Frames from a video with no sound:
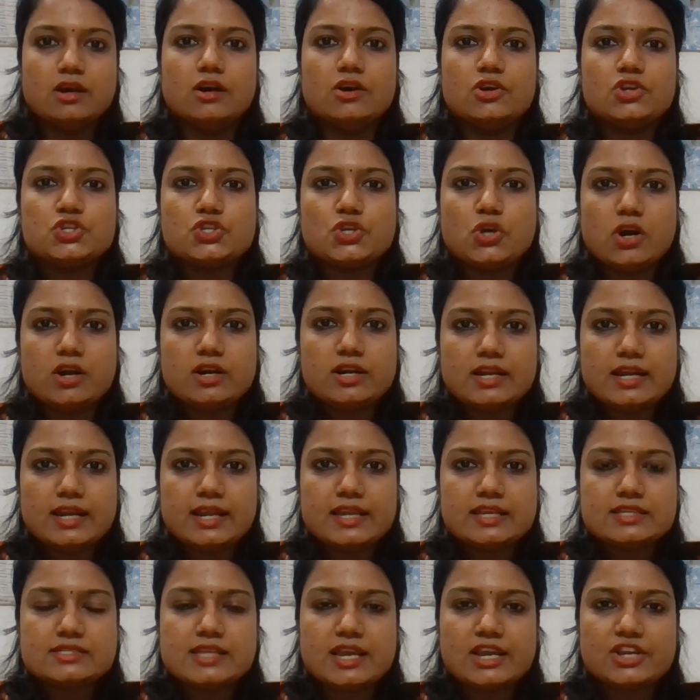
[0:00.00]

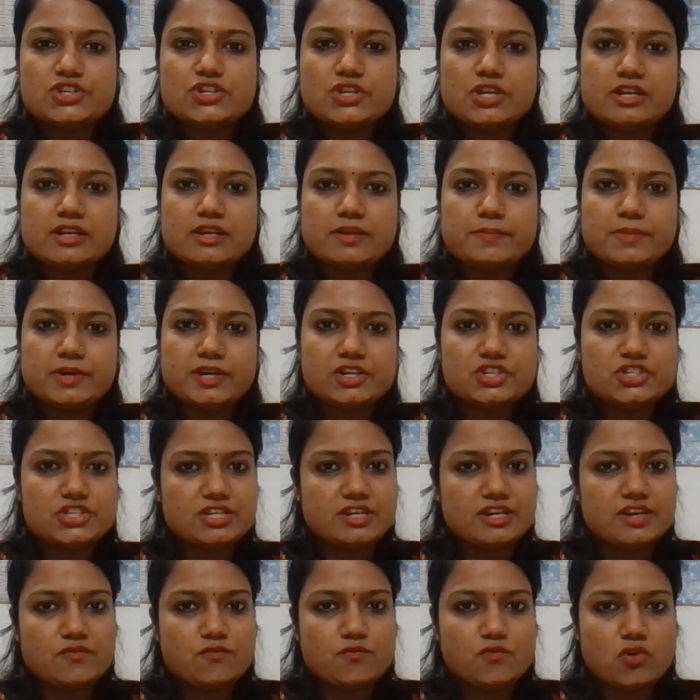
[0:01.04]
Shortly, sexual reproduction
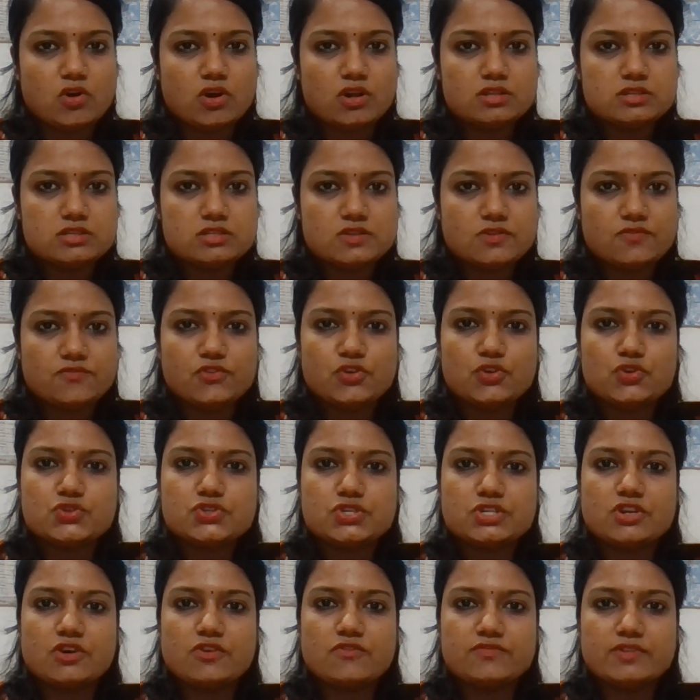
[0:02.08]
involves
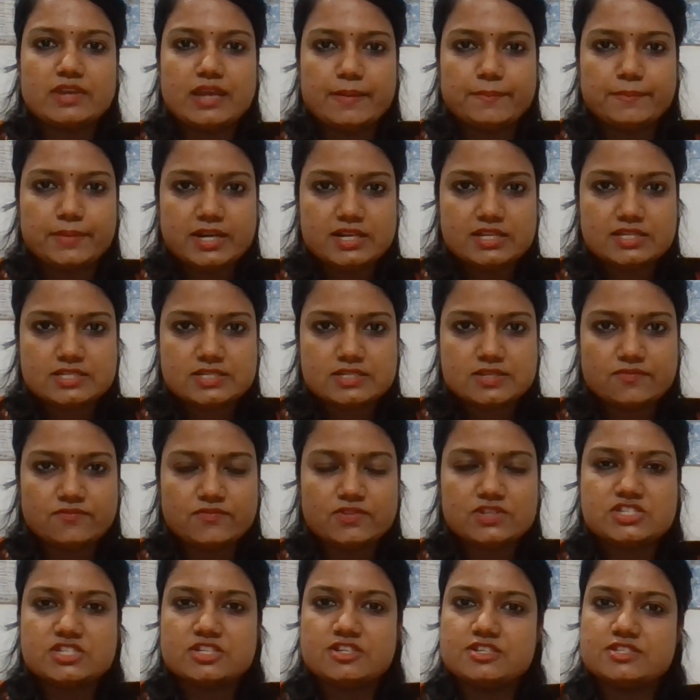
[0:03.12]
fusion of gametes
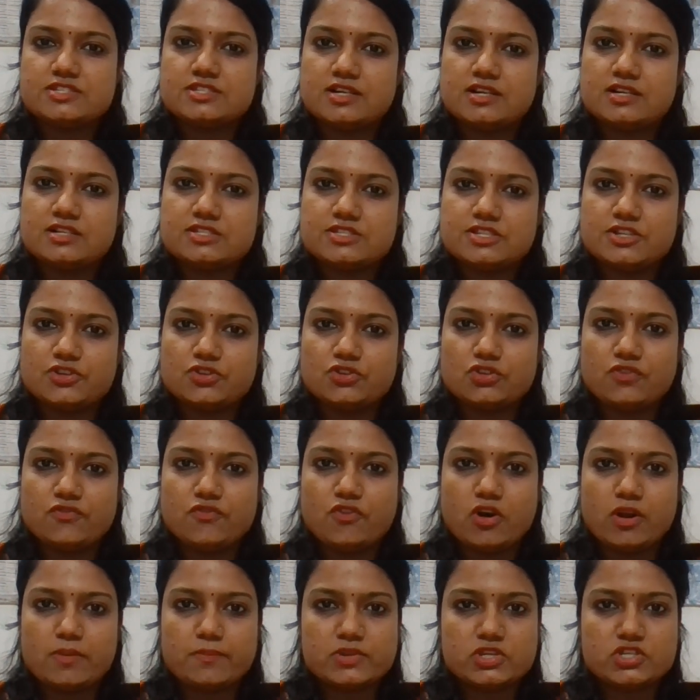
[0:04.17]
which results into the
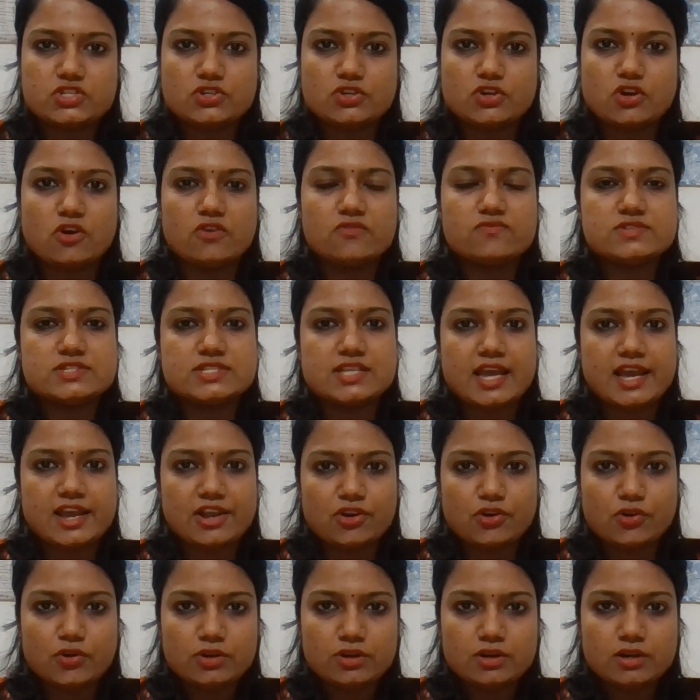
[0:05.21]
formation of
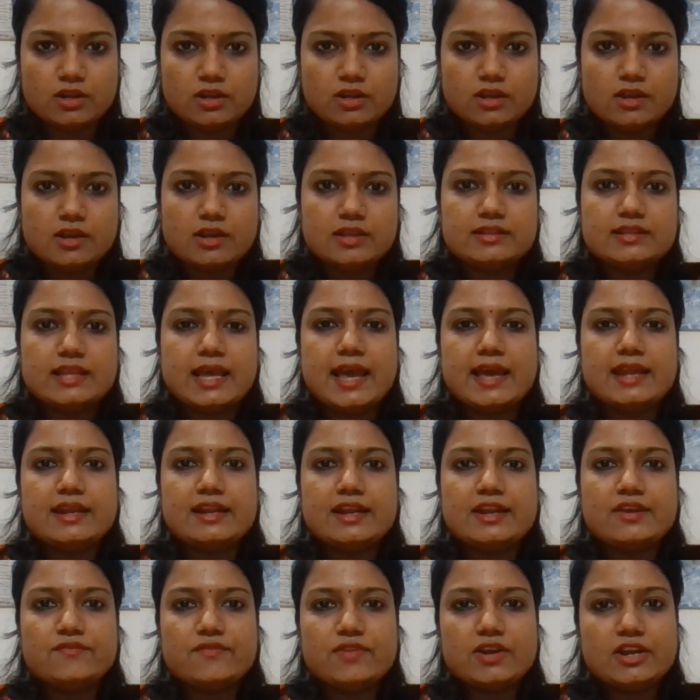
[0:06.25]
zygote. Then
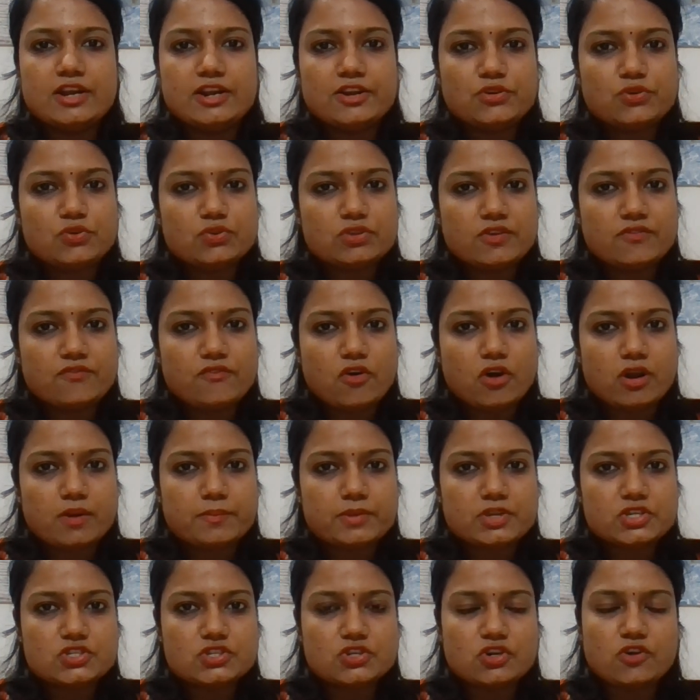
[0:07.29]
it will lead to the
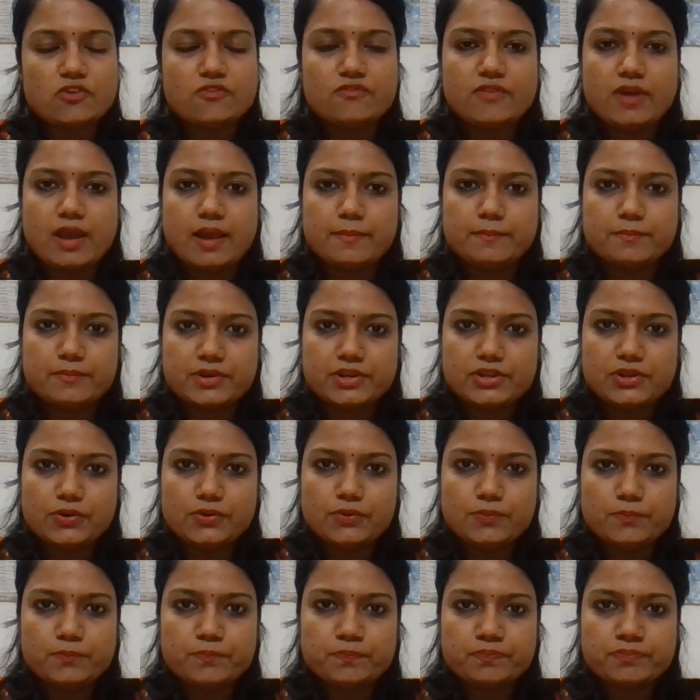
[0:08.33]
formation of embryo
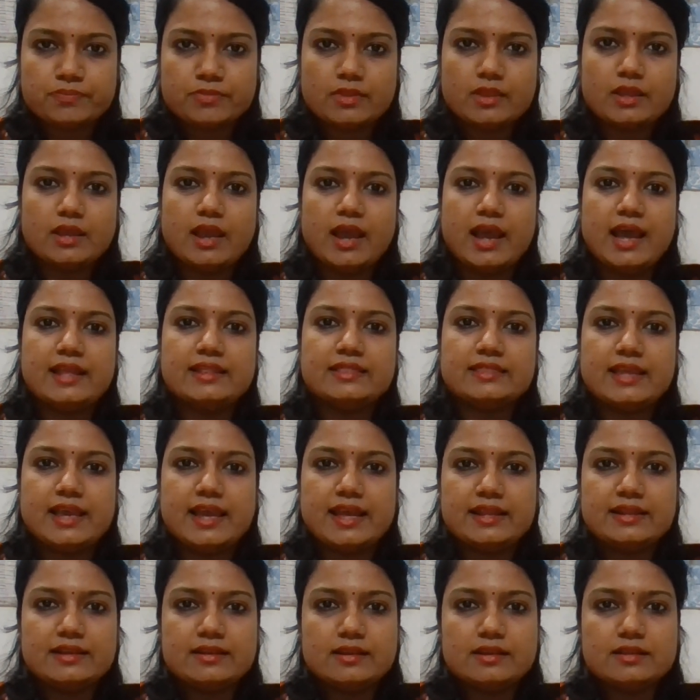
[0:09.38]
and
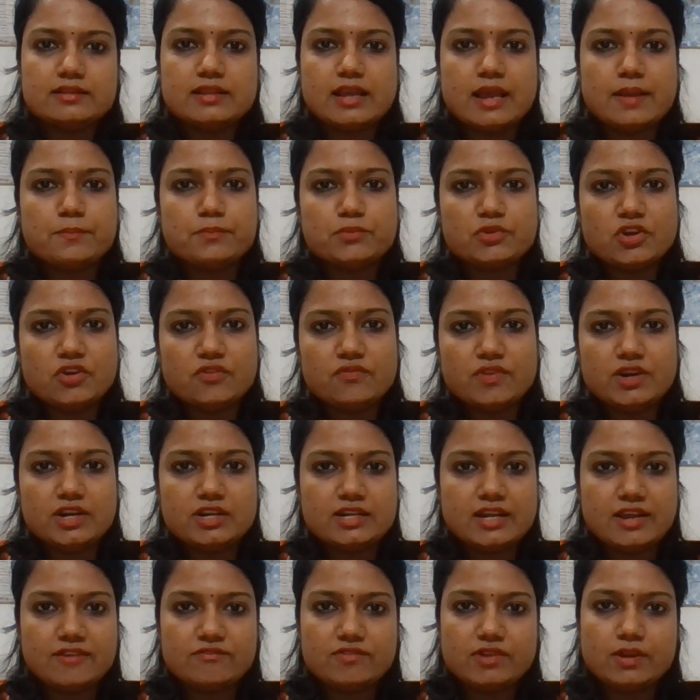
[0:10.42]
then the embryo will
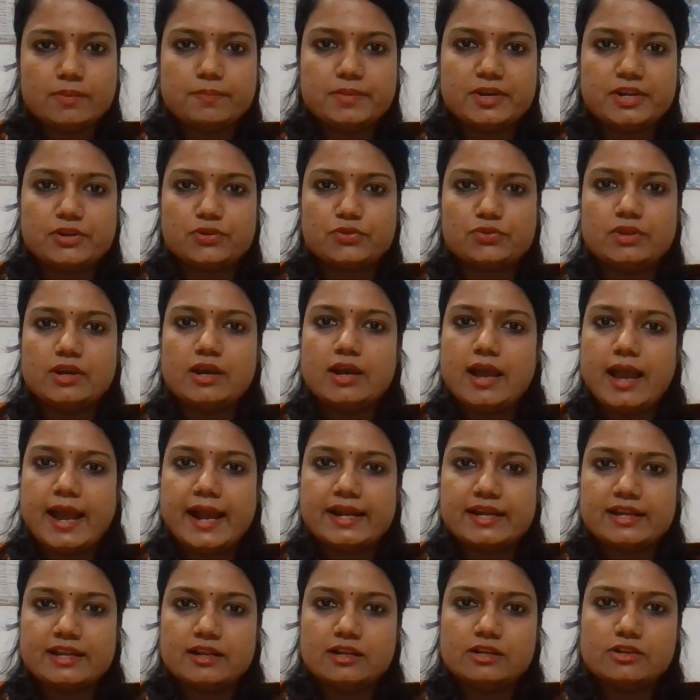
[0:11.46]
develop into the
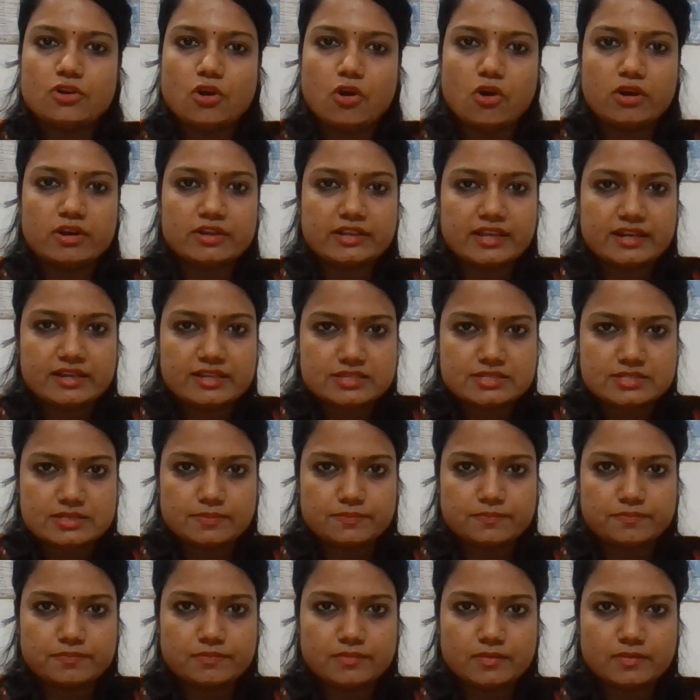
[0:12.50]
adult organism.